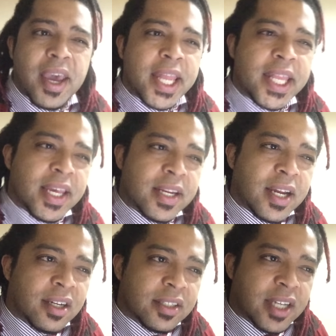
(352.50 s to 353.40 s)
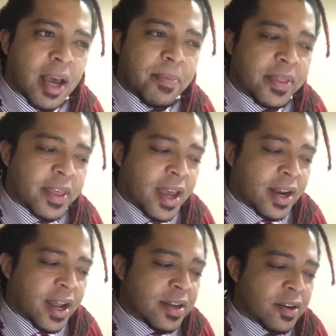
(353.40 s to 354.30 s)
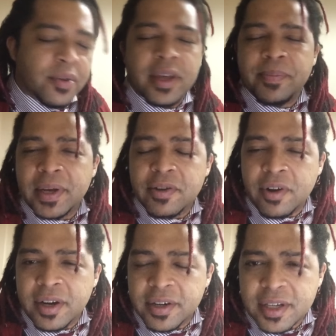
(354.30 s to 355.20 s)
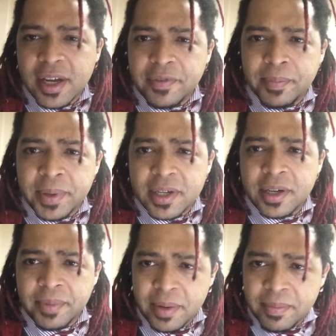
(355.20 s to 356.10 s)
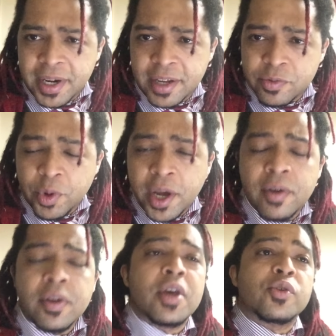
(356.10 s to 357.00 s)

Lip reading: And then on top of that, I know that Patreon is kind of a big commitment as well.